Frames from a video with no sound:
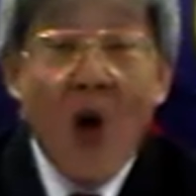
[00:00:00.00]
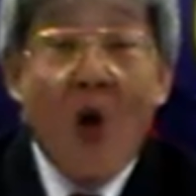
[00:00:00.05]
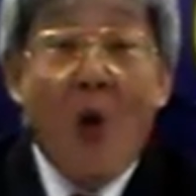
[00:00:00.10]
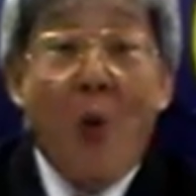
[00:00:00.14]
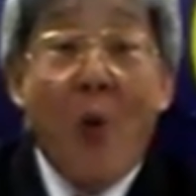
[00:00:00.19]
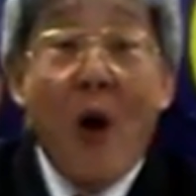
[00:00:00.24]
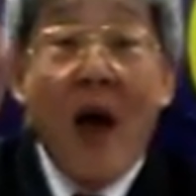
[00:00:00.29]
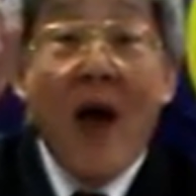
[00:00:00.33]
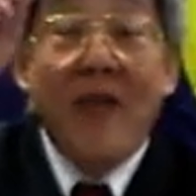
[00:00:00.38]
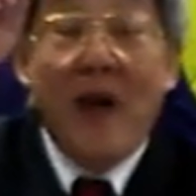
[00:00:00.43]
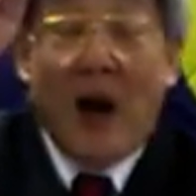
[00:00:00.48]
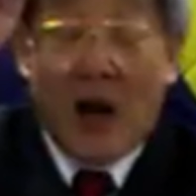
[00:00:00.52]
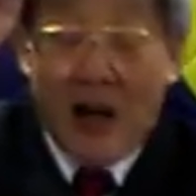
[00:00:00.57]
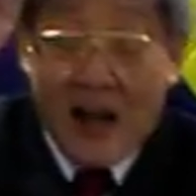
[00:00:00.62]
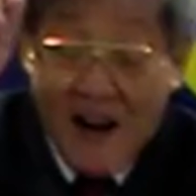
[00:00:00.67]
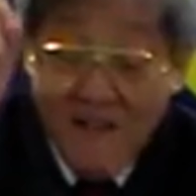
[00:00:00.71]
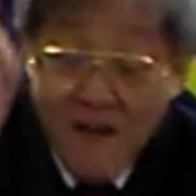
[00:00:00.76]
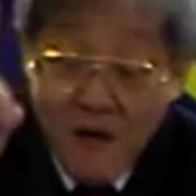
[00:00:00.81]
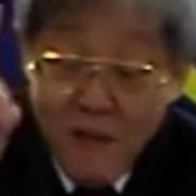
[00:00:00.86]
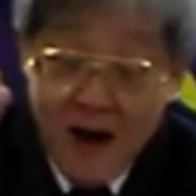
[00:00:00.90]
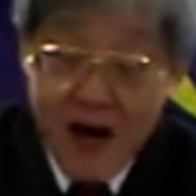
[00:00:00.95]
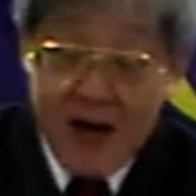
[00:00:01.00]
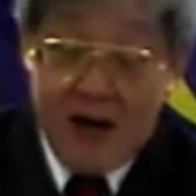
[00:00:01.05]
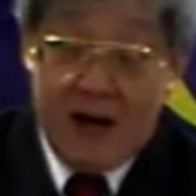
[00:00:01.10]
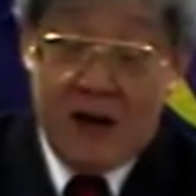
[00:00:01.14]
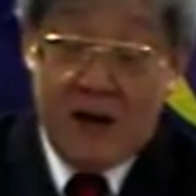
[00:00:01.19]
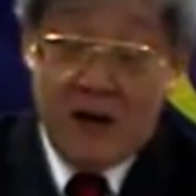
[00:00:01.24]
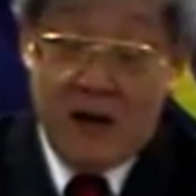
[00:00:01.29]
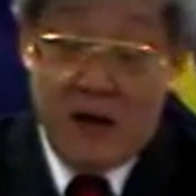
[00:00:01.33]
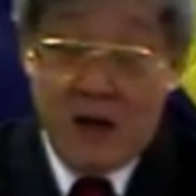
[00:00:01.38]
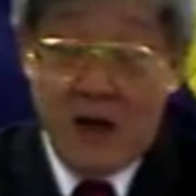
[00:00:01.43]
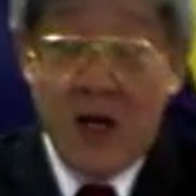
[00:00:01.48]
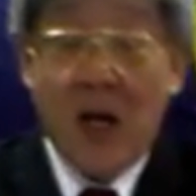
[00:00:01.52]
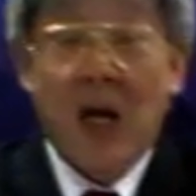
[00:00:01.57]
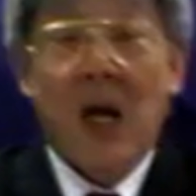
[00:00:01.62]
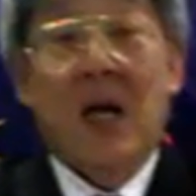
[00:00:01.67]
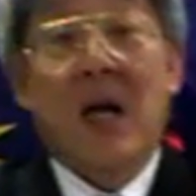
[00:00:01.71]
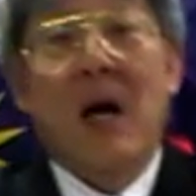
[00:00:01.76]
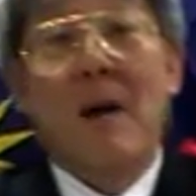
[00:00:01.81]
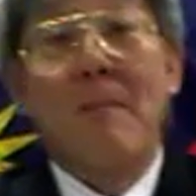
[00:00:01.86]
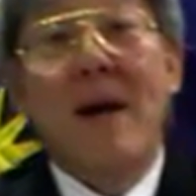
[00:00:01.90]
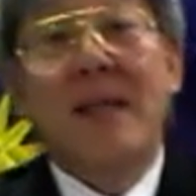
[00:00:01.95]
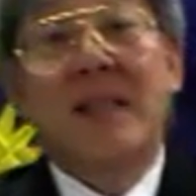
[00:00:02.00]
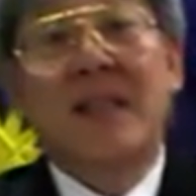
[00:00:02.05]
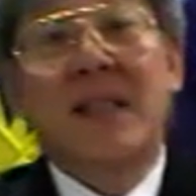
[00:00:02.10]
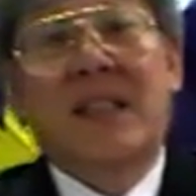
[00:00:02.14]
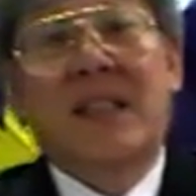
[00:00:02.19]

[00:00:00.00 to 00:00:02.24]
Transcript: Where the government commences a